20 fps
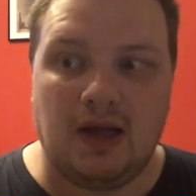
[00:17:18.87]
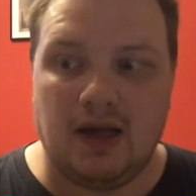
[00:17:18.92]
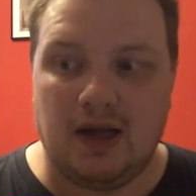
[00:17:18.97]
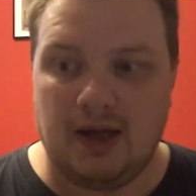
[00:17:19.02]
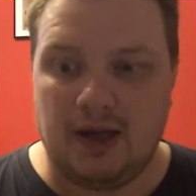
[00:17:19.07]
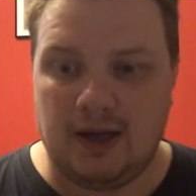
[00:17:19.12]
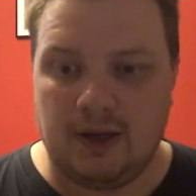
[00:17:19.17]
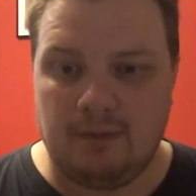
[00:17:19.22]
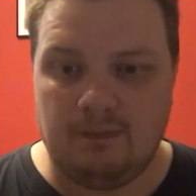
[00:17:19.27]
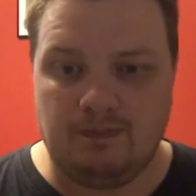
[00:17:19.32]

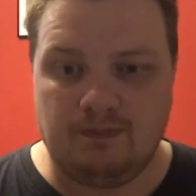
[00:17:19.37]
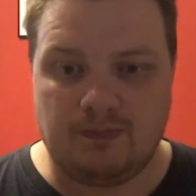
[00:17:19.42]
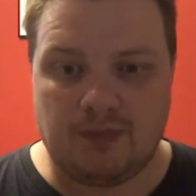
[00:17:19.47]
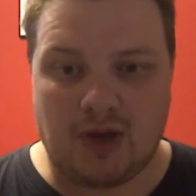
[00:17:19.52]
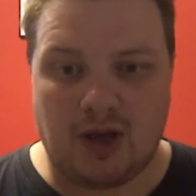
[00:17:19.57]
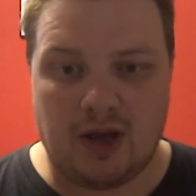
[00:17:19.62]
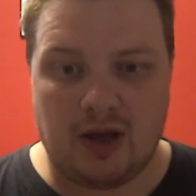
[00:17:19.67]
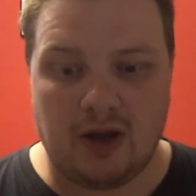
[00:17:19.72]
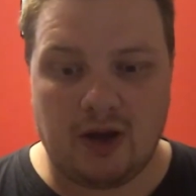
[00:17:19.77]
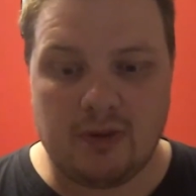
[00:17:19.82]
I
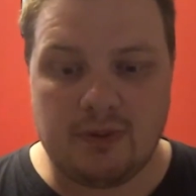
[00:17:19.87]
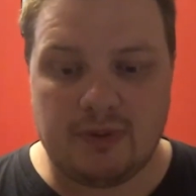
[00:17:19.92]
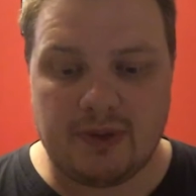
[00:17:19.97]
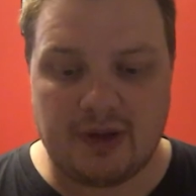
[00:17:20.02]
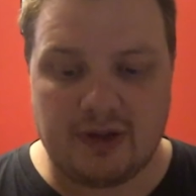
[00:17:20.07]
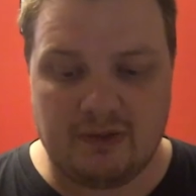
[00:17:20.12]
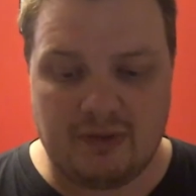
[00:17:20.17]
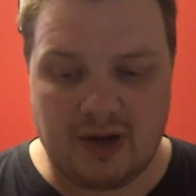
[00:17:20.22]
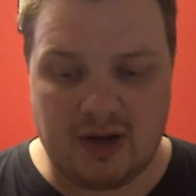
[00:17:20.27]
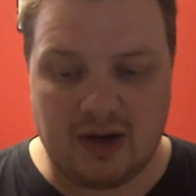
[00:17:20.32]
hope
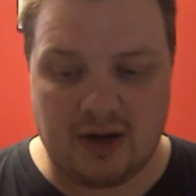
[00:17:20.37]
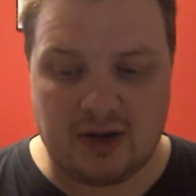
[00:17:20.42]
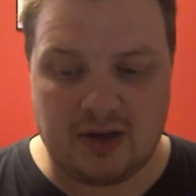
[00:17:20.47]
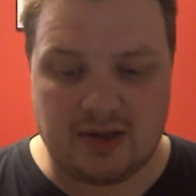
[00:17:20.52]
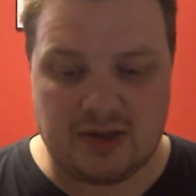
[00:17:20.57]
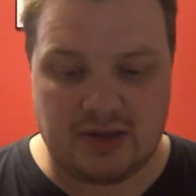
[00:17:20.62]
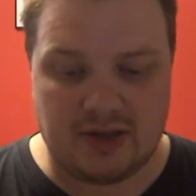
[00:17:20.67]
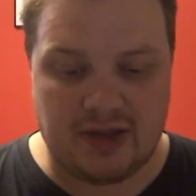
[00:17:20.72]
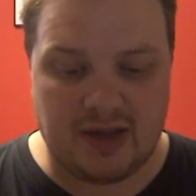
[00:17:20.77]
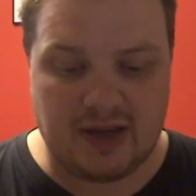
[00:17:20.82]
they
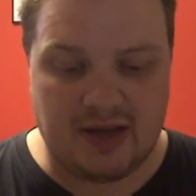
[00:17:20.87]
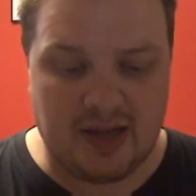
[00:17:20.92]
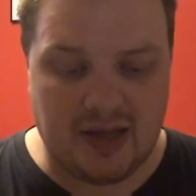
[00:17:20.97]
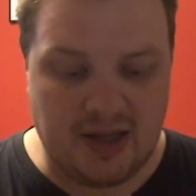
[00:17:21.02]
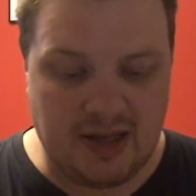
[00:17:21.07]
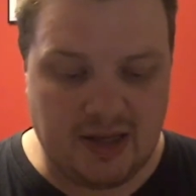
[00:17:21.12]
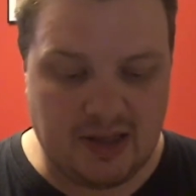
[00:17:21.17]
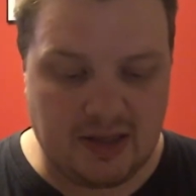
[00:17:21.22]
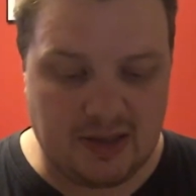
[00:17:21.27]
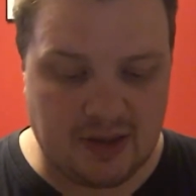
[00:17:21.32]
realise that they
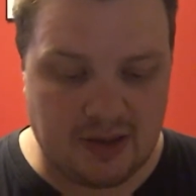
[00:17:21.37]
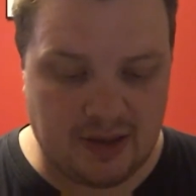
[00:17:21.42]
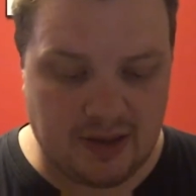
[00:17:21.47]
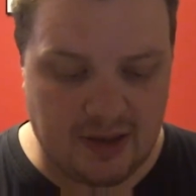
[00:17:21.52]
need